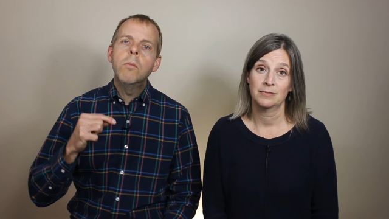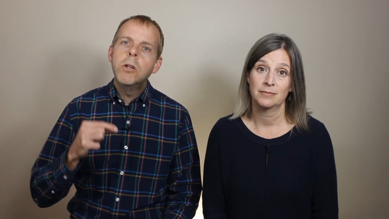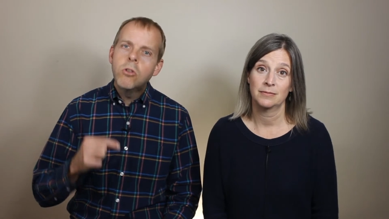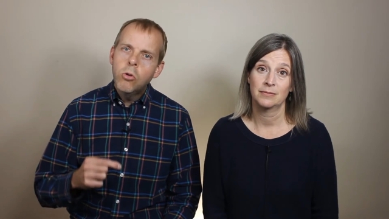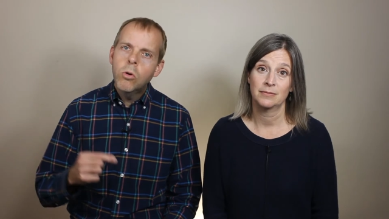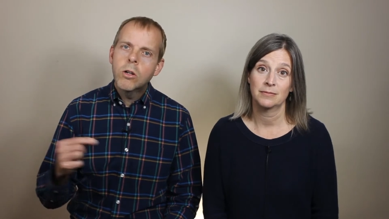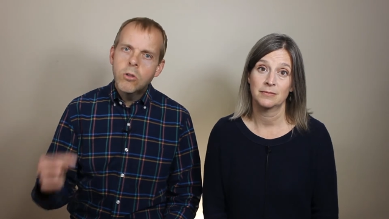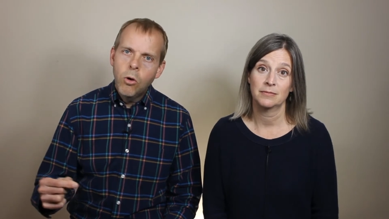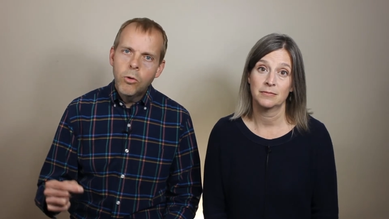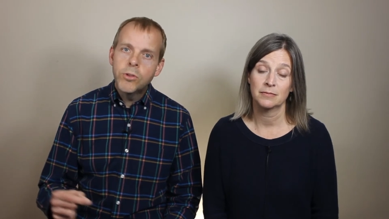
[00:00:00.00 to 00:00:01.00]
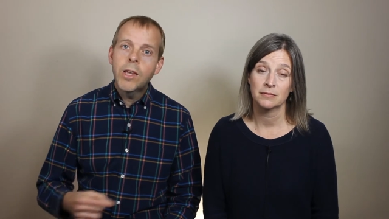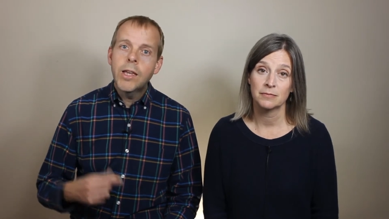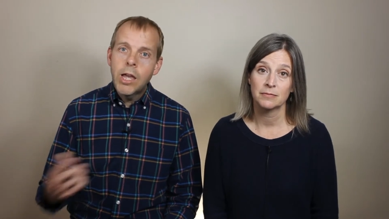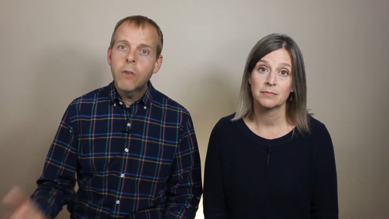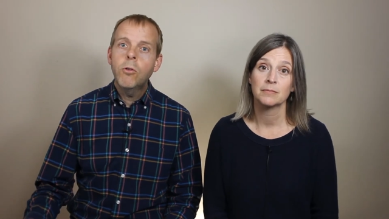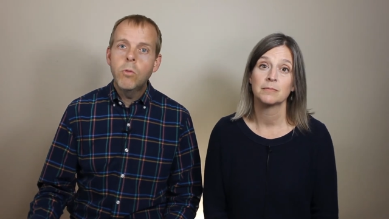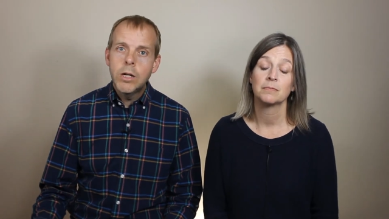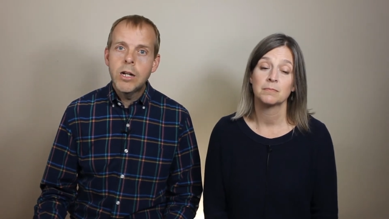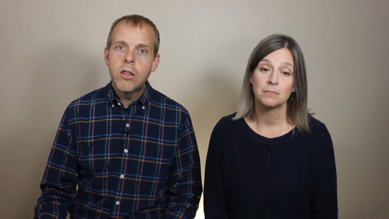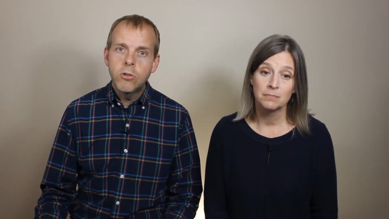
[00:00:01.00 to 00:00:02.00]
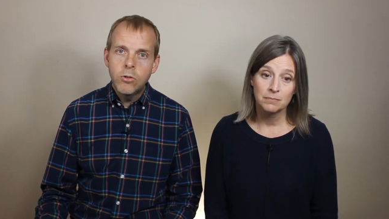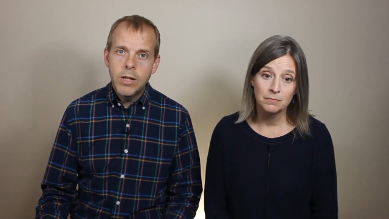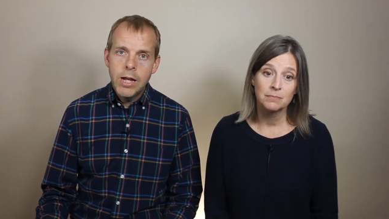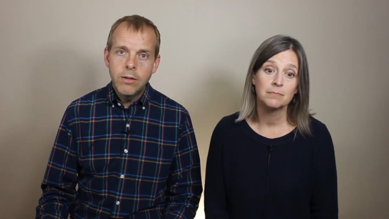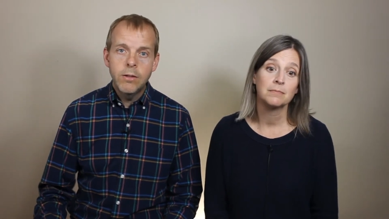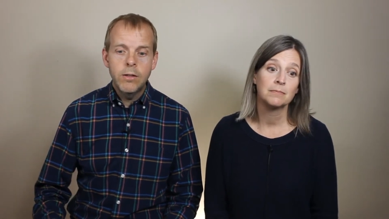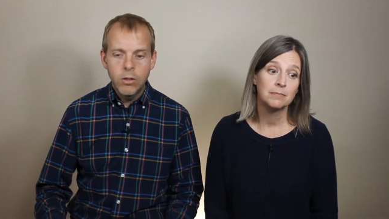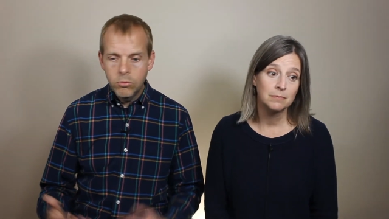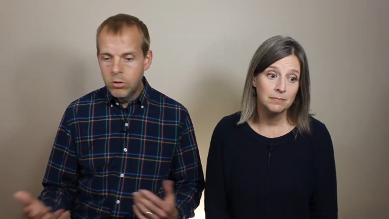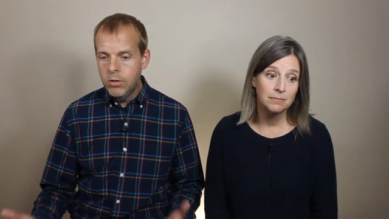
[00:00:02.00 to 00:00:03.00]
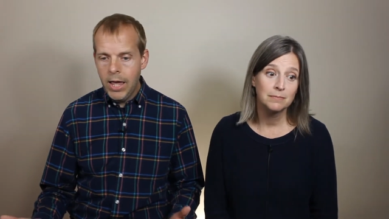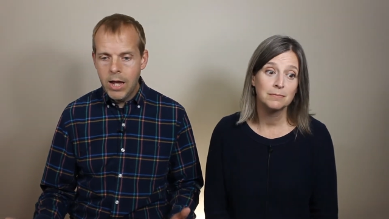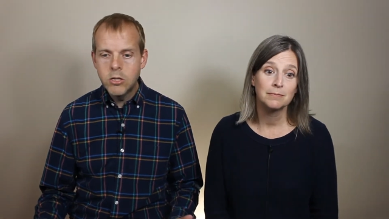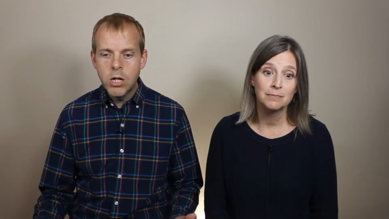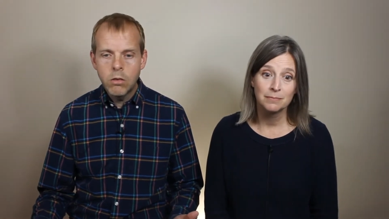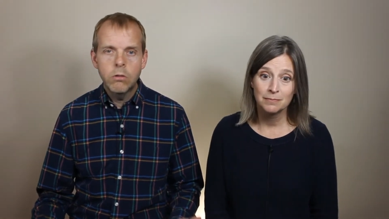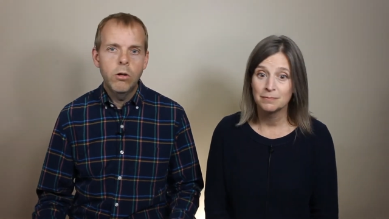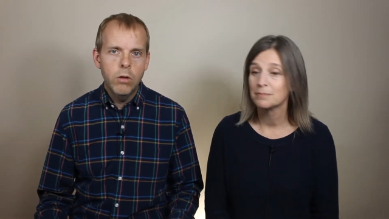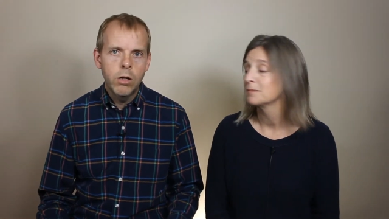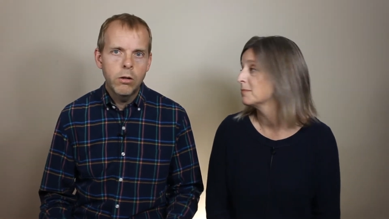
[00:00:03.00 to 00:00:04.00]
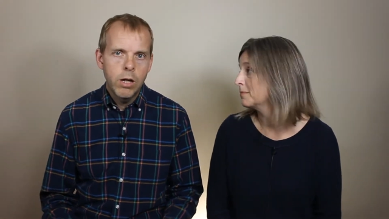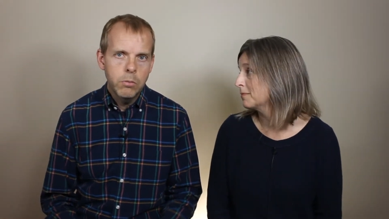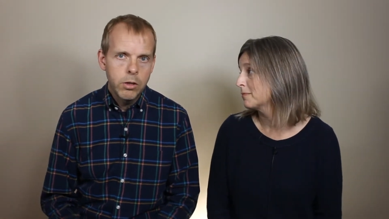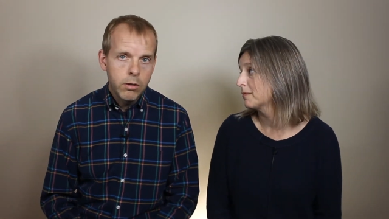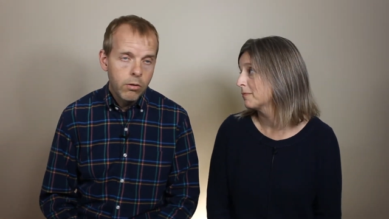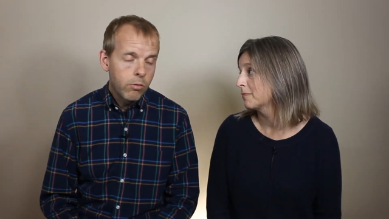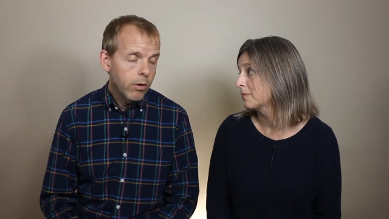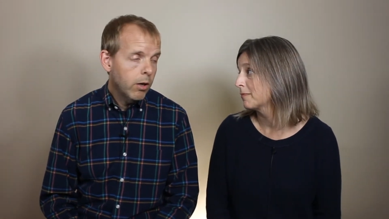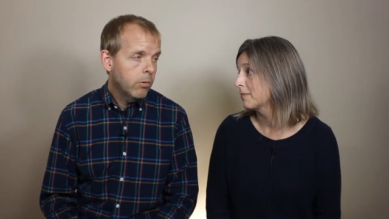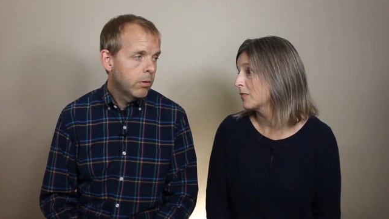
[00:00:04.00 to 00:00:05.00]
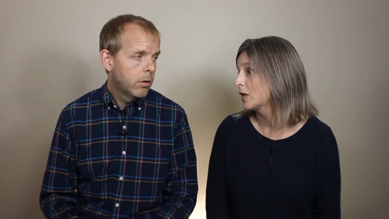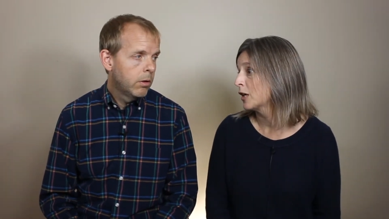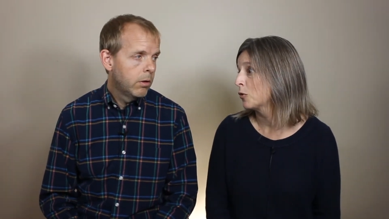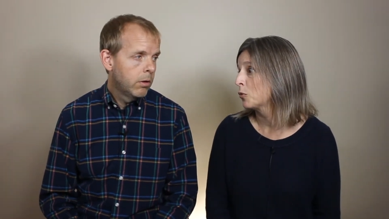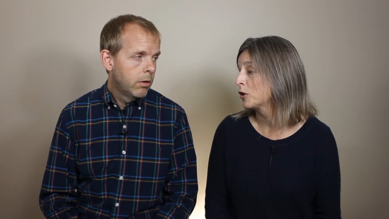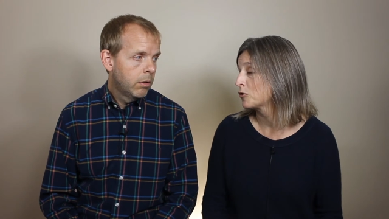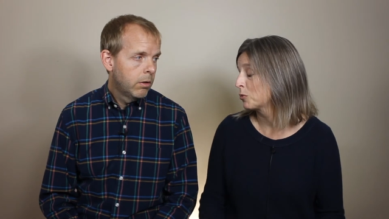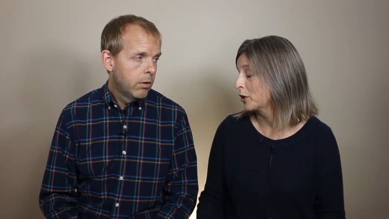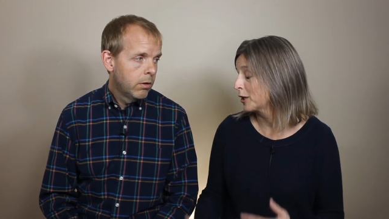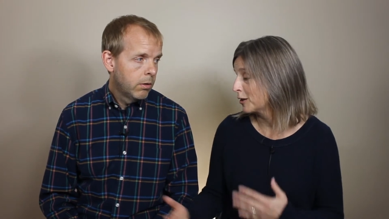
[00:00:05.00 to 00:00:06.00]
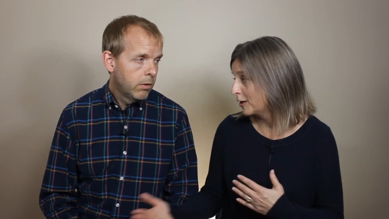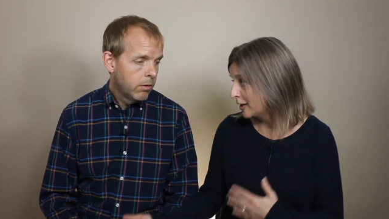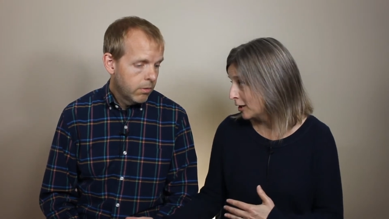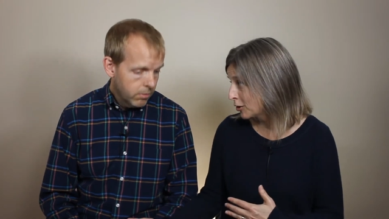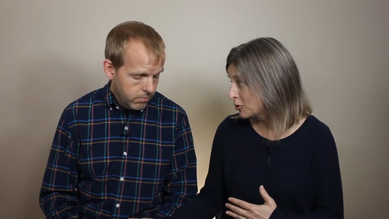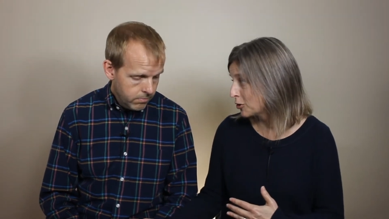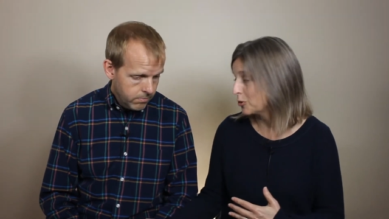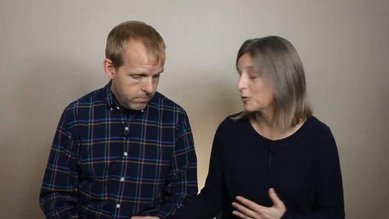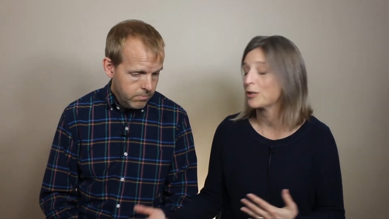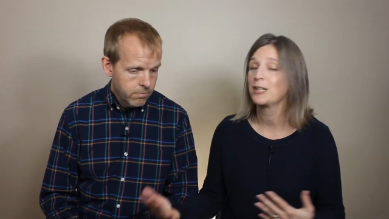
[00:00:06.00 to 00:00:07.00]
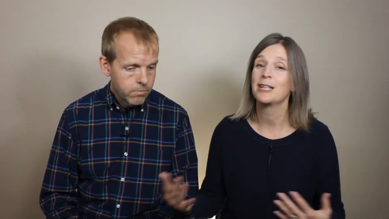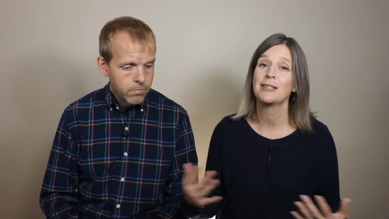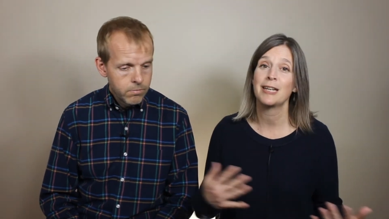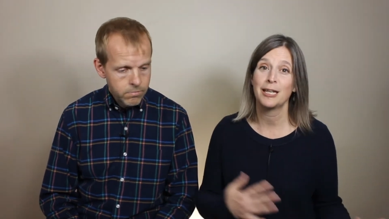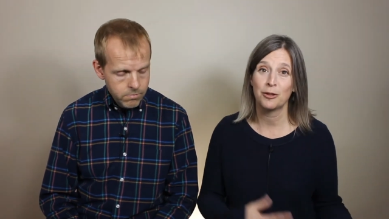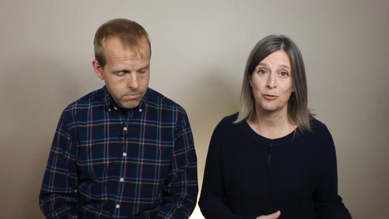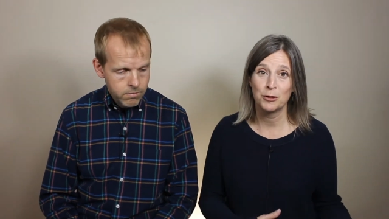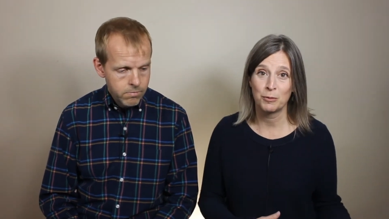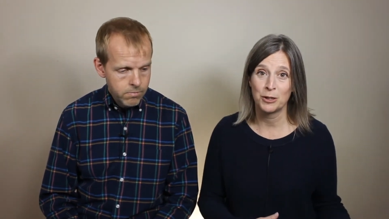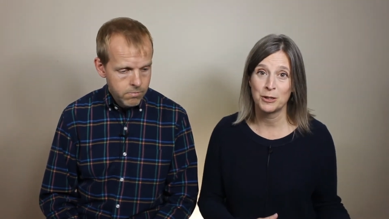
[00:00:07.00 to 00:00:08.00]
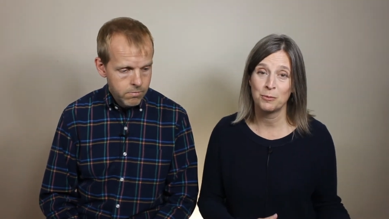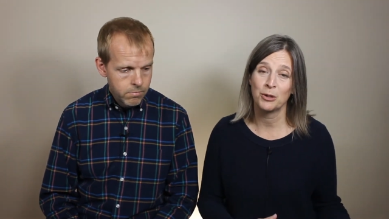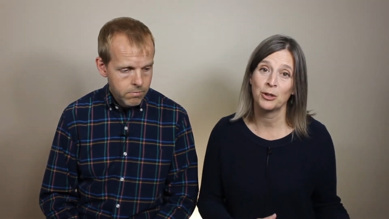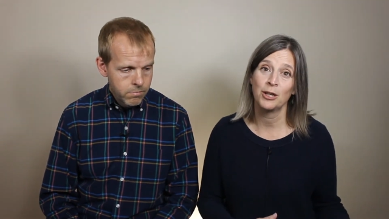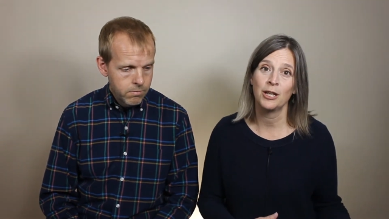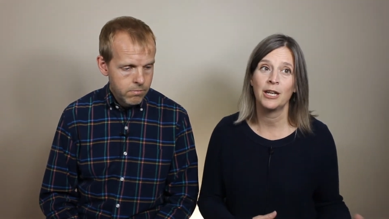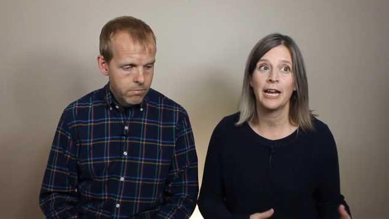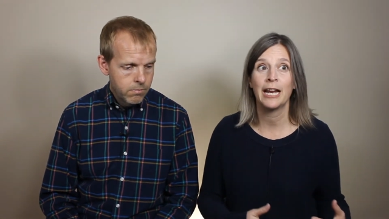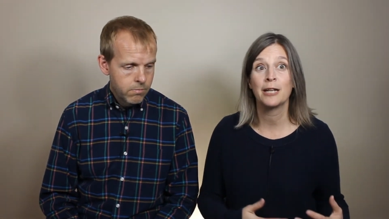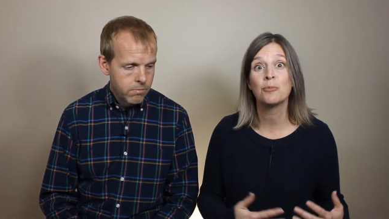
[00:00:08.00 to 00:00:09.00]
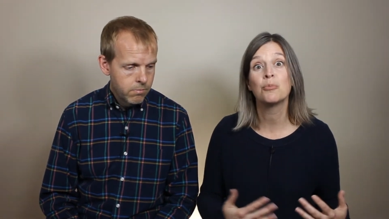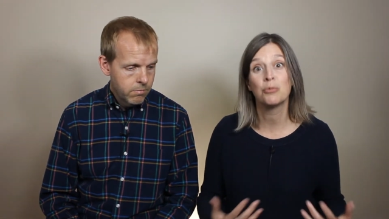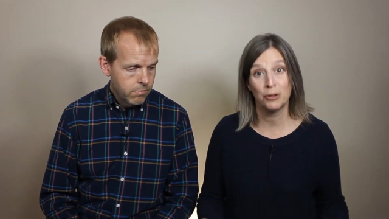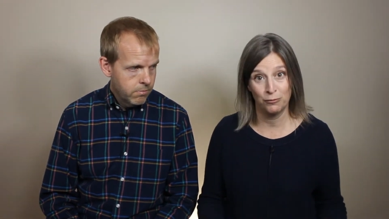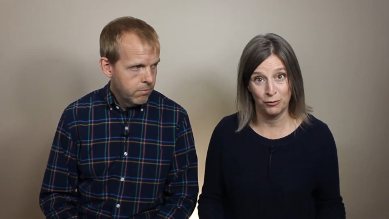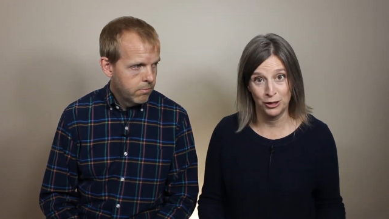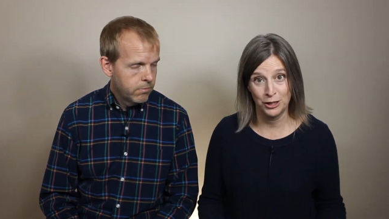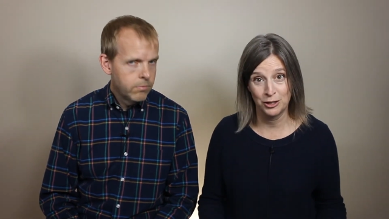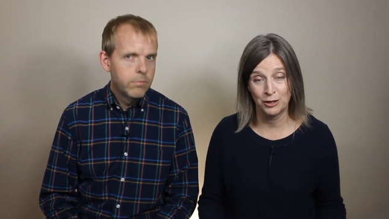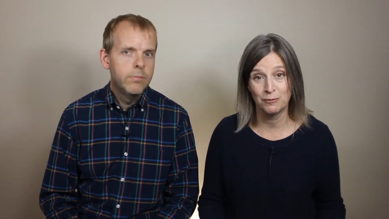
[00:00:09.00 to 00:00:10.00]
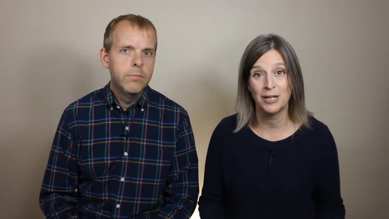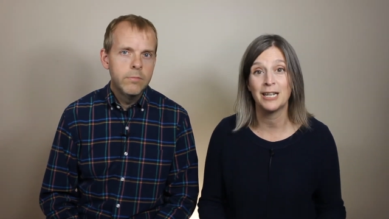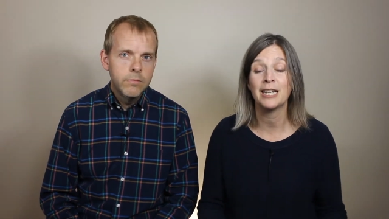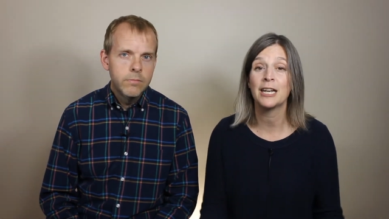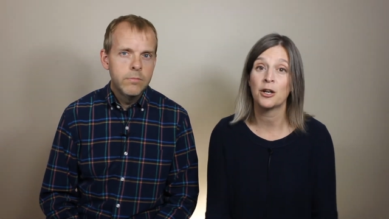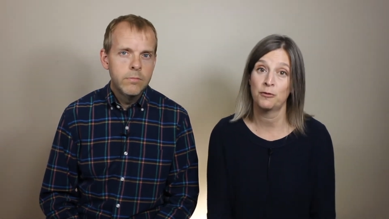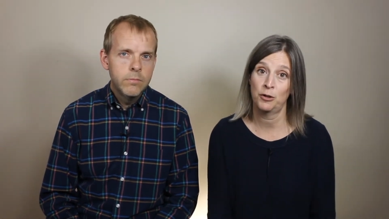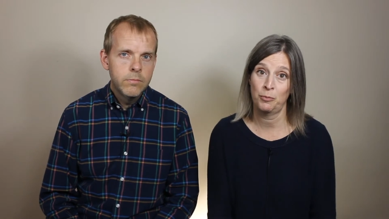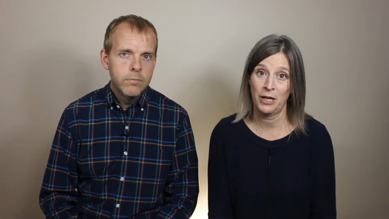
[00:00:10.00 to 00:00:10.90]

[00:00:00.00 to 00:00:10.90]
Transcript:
Speaker 1: mature adults can care for one another's needs until, due to aging, they're no longer able to do so.
Speaker 2: At which point, their children can take the responsibility and privilege of taking care of their